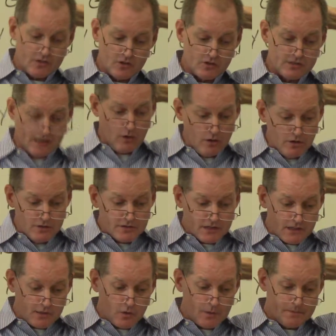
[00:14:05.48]
that you say, oh, who's
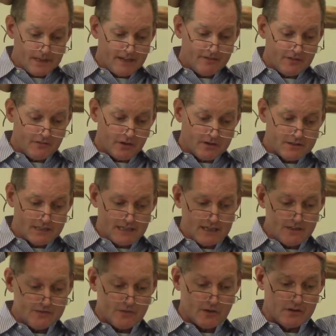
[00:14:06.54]
going to go up to heaven for us and get
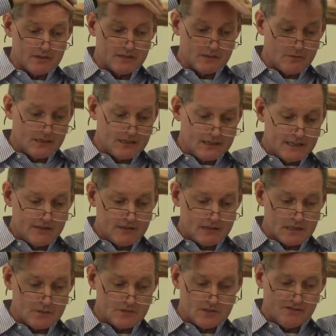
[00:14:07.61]
it for us so we can do
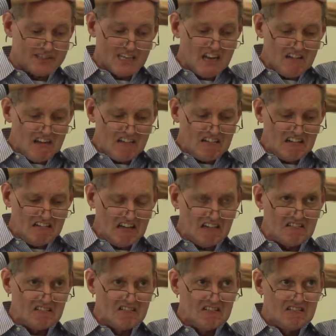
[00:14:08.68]
this?
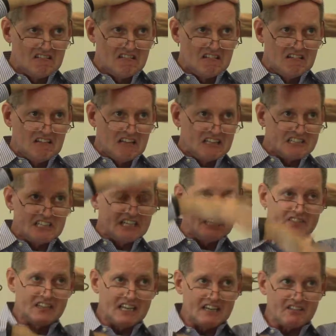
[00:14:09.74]
No. It's not
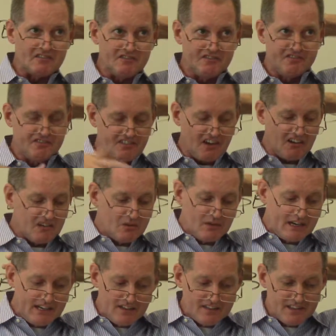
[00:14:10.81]
even like far
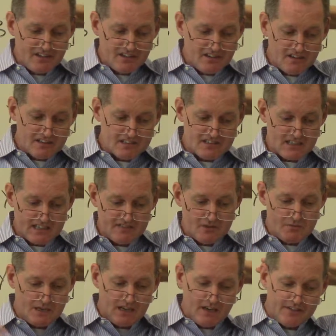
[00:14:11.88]
away on the earth. It's not
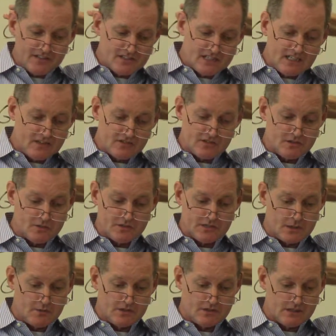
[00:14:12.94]
even beyond the sea that
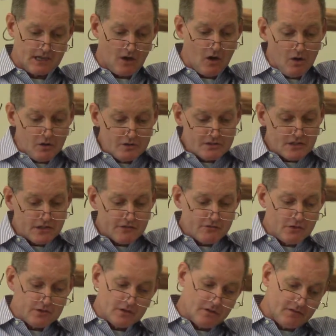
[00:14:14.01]
someone say, oh, who's going to
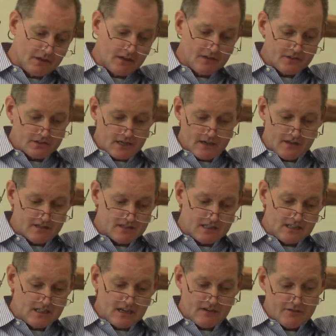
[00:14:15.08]
cross over the other side of the sea
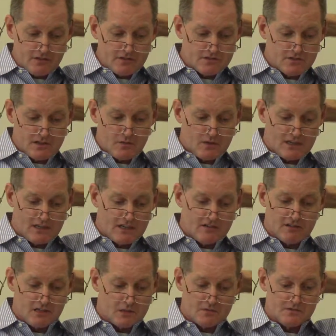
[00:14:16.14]
and get it for us so that we can hear
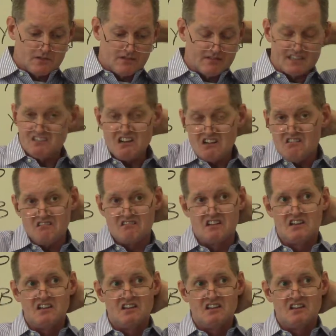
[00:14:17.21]
it and observe it? No.